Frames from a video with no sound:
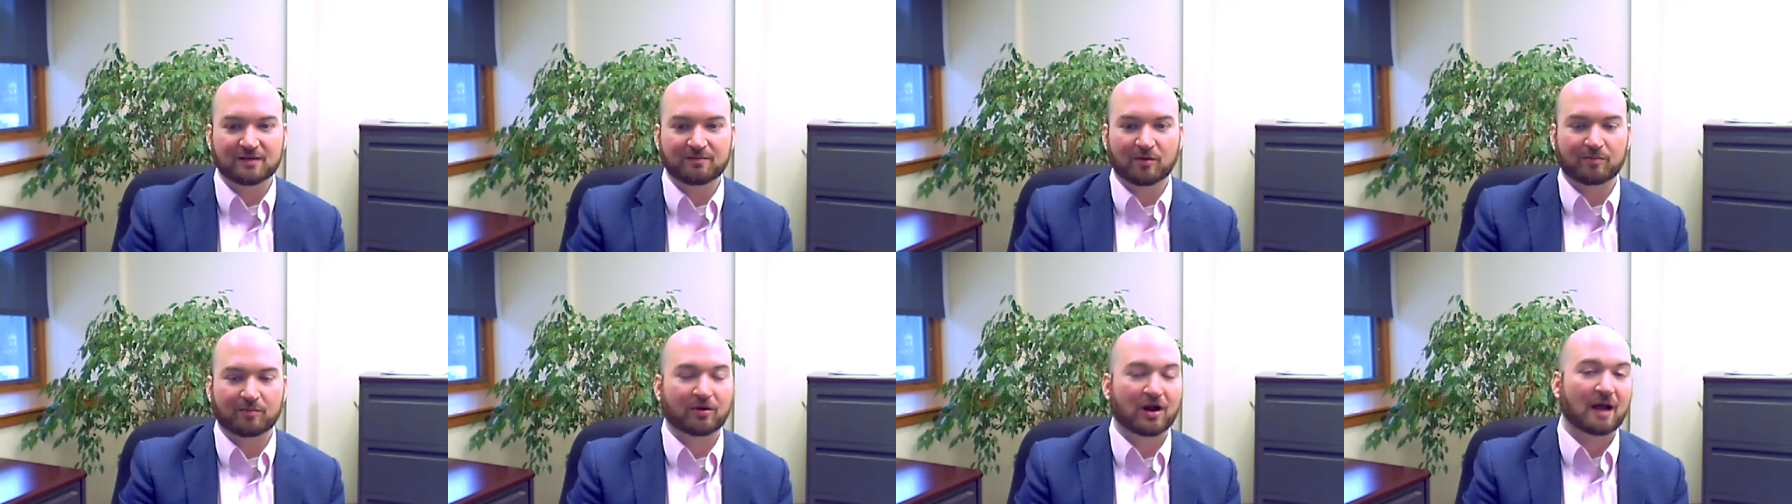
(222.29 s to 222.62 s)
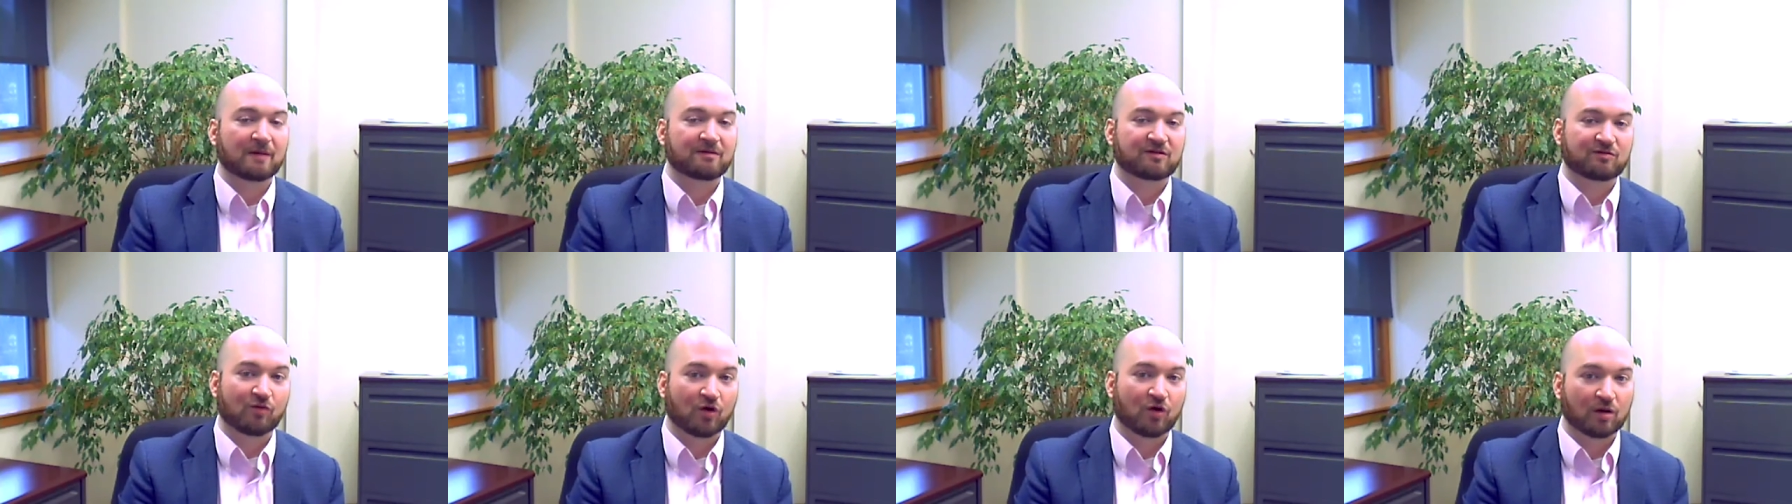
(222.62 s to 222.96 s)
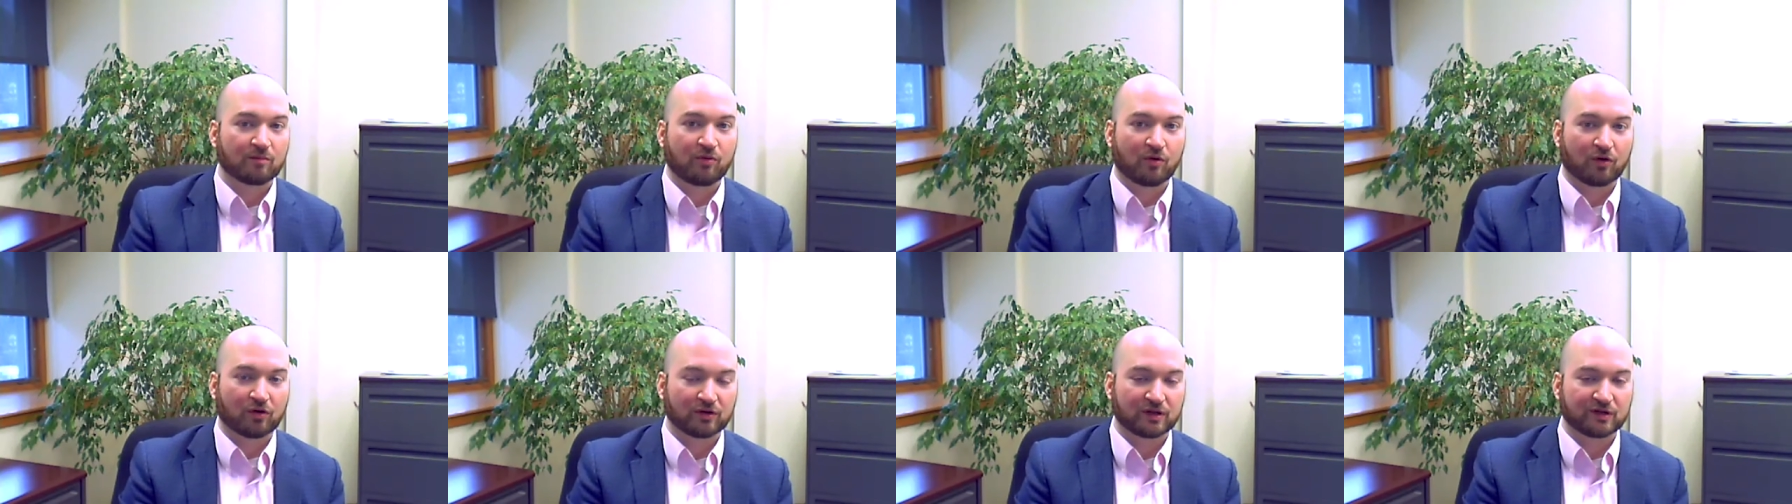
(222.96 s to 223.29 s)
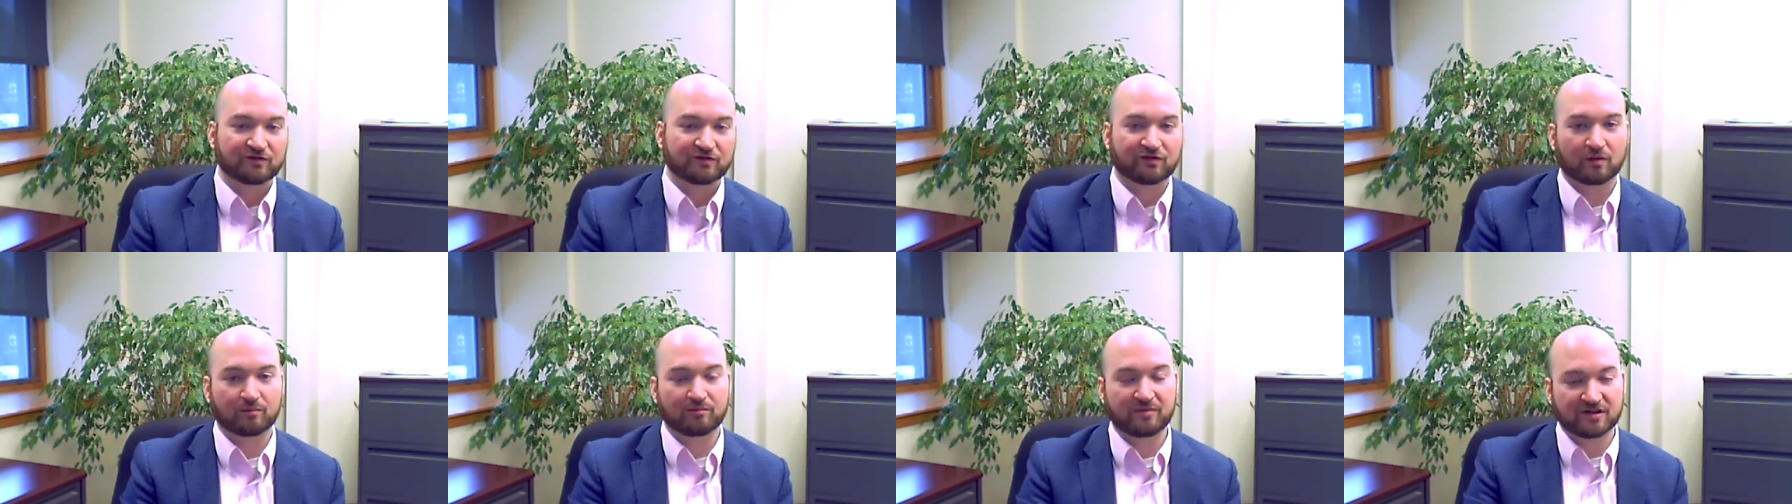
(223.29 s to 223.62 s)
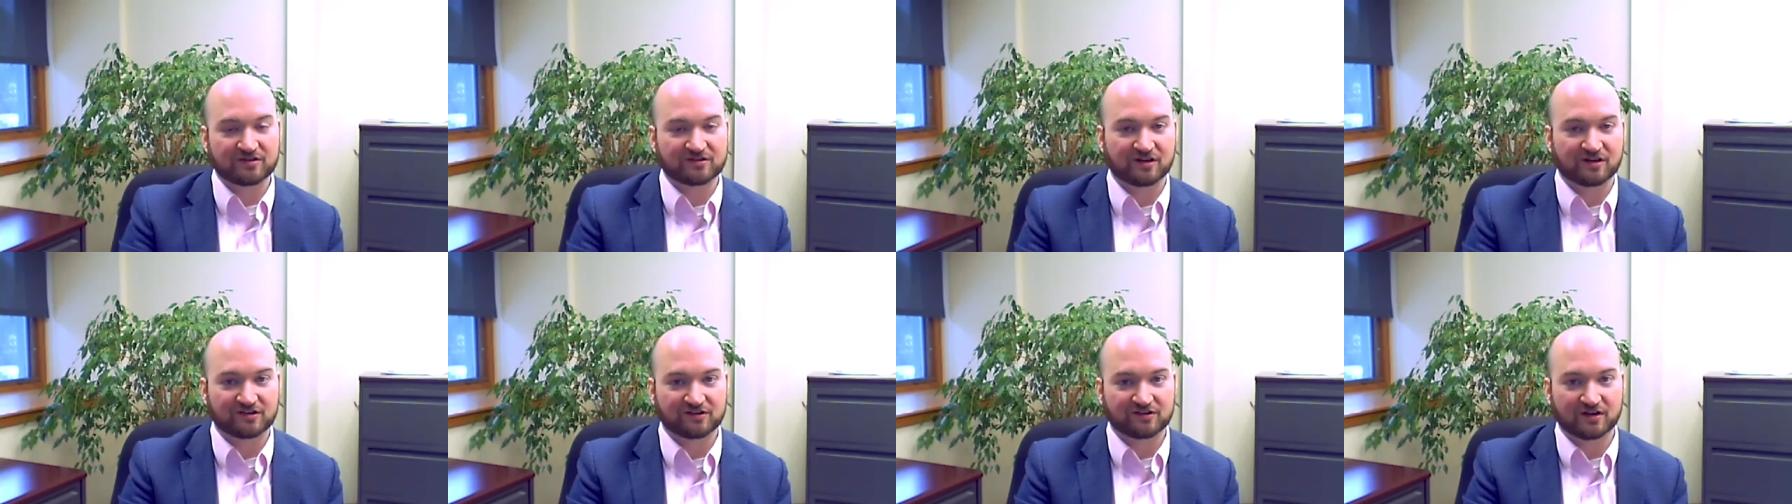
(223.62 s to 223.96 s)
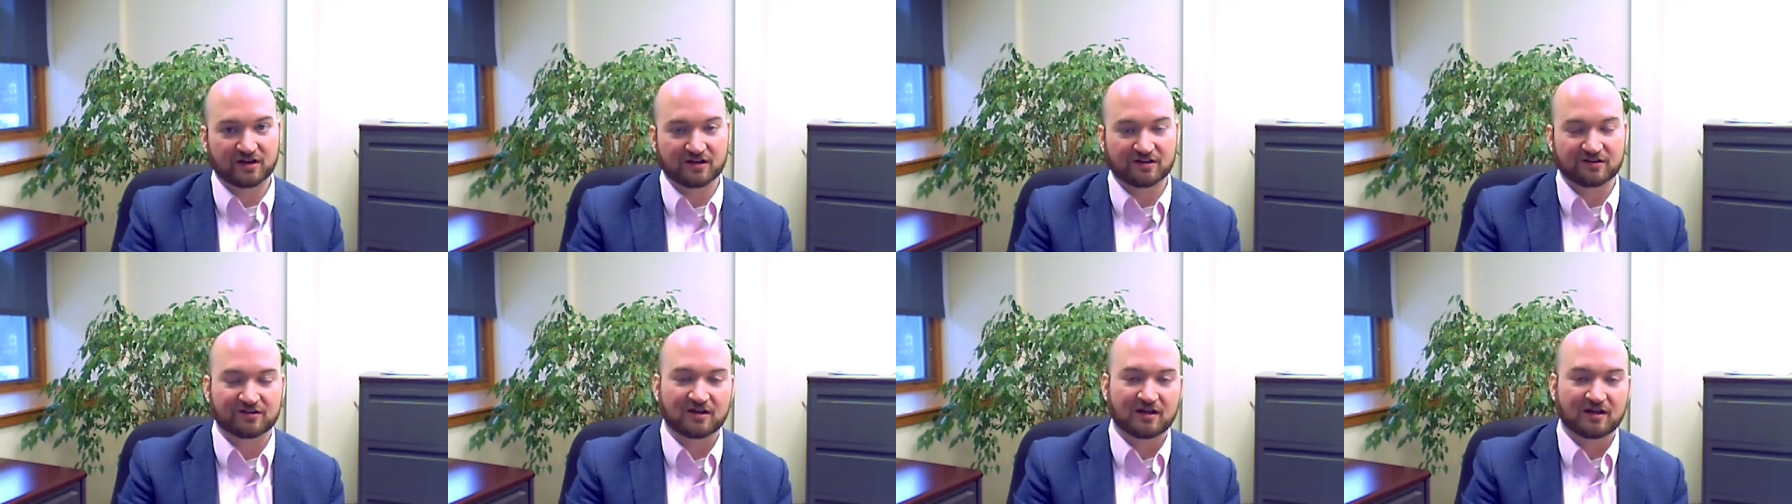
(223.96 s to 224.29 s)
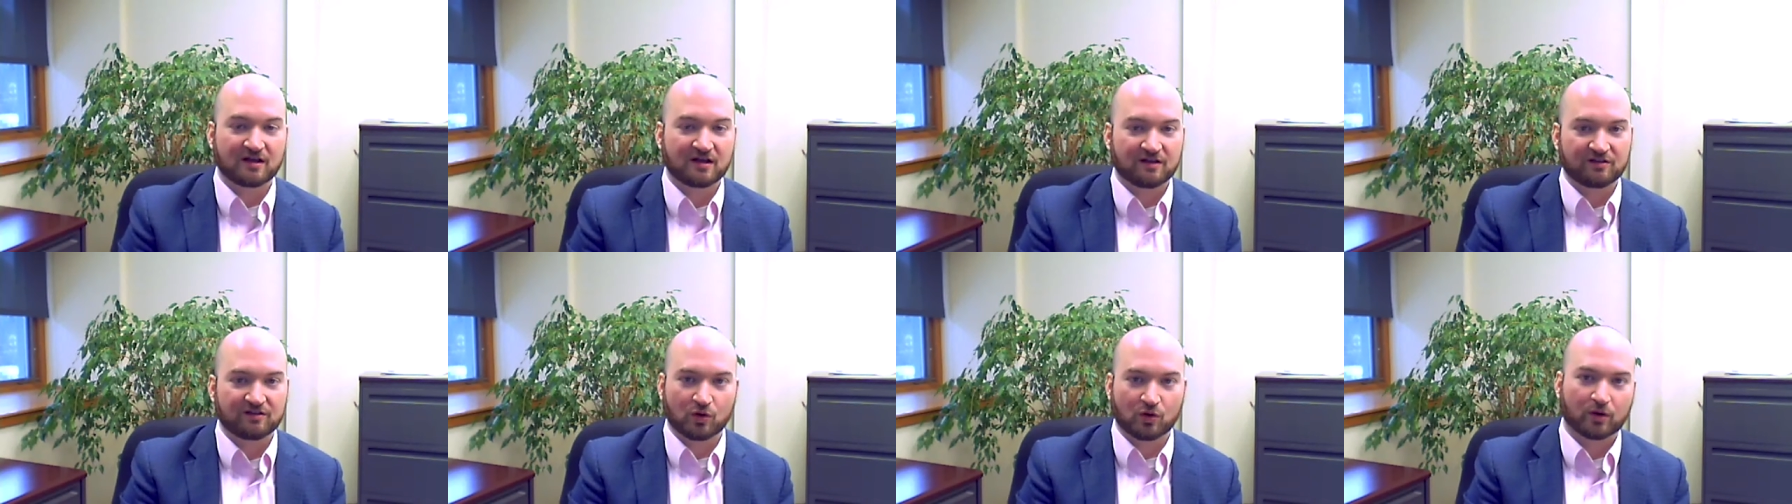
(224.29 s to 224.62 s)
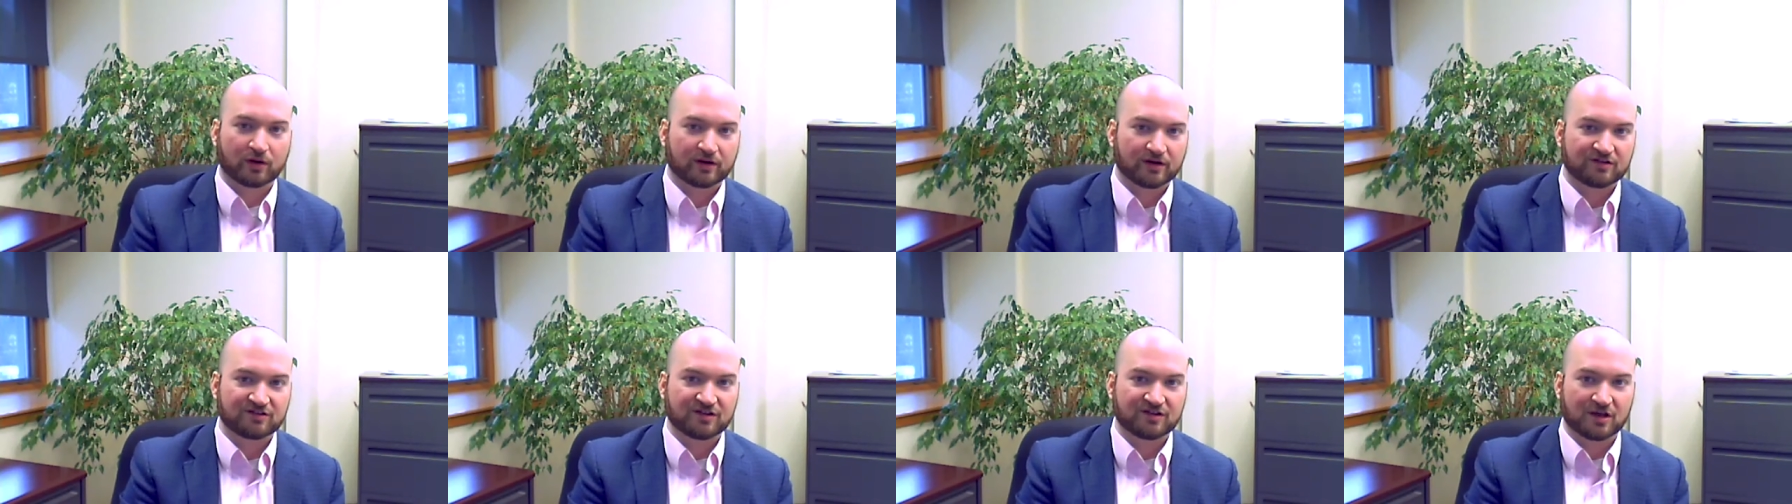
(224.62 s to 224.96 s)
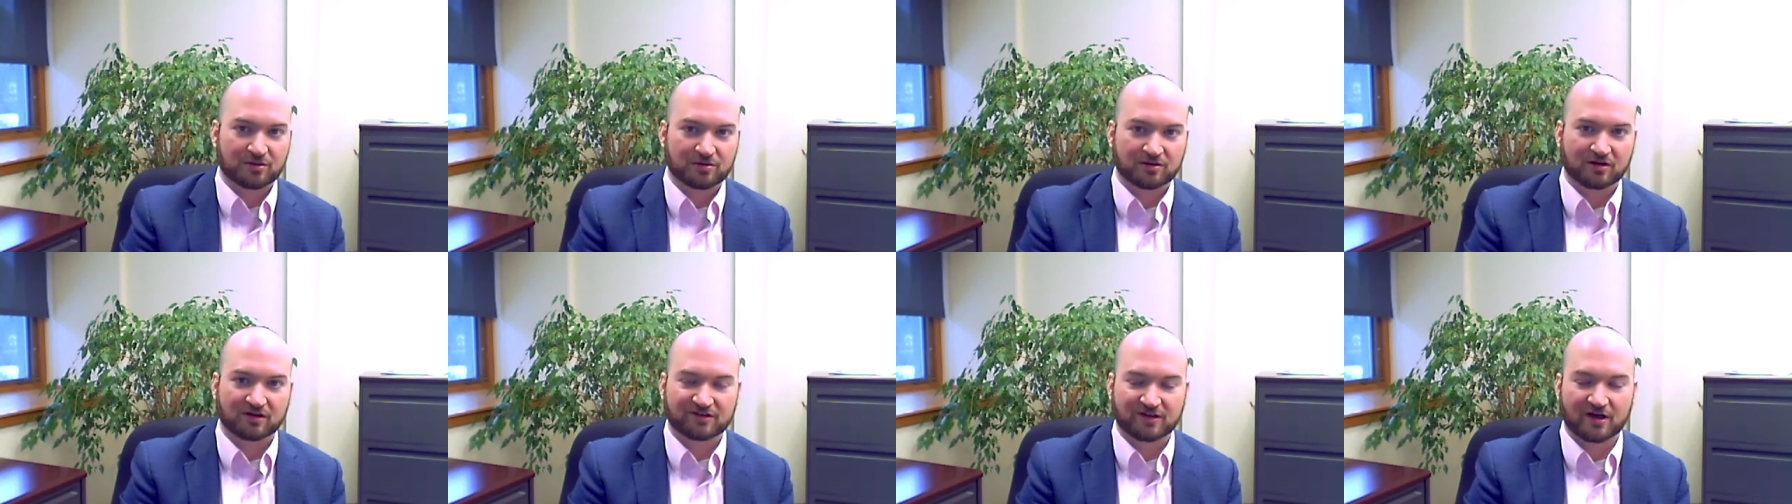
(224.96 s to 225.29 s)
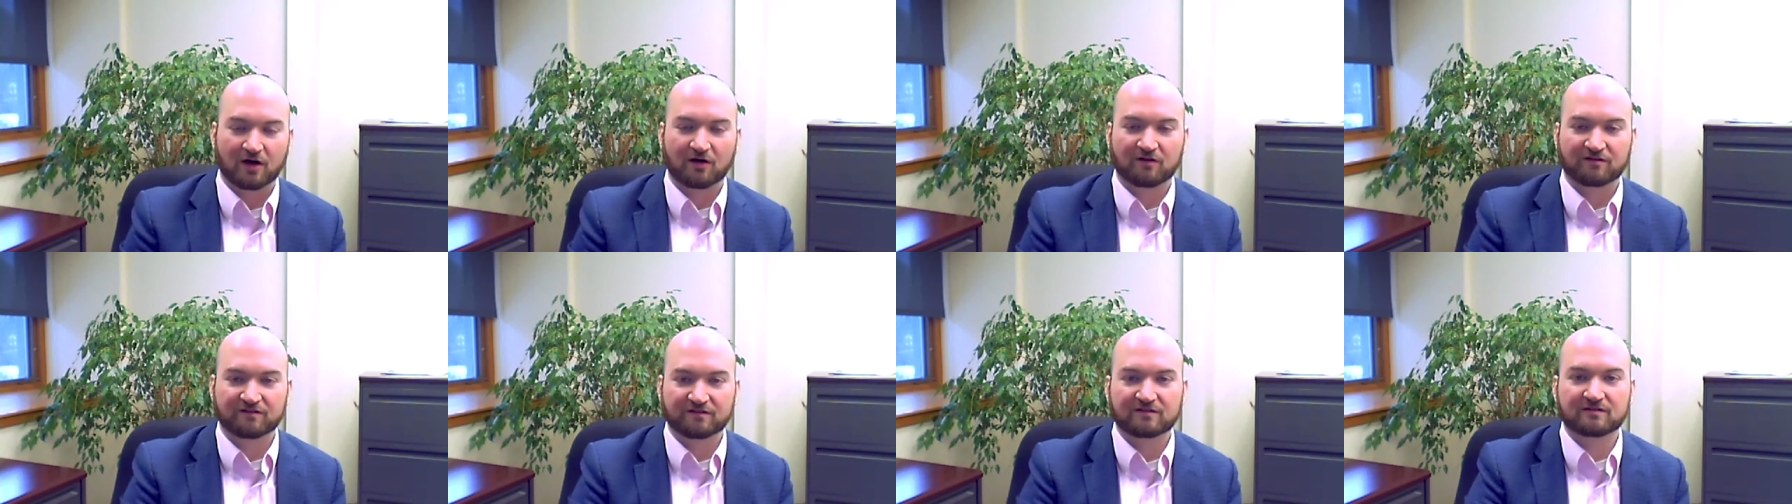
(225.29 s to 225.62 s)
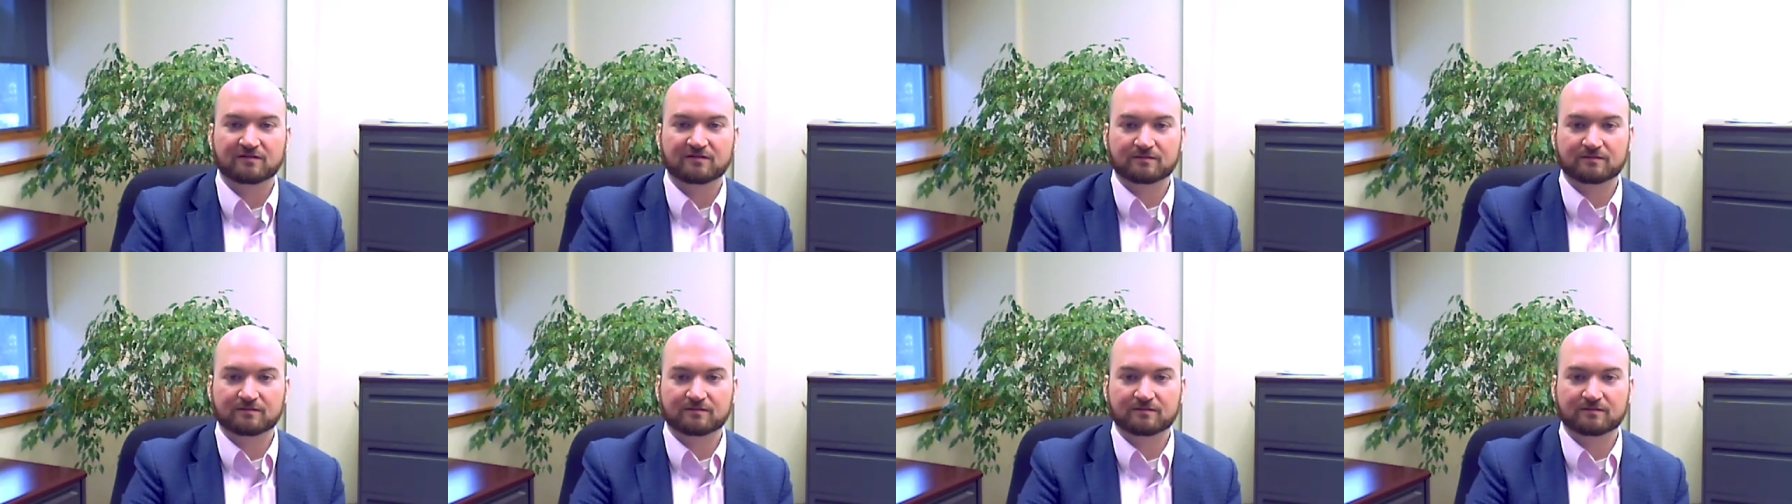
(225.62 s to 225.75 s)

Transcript: but perhaps more importantly for businesses, the organization itself.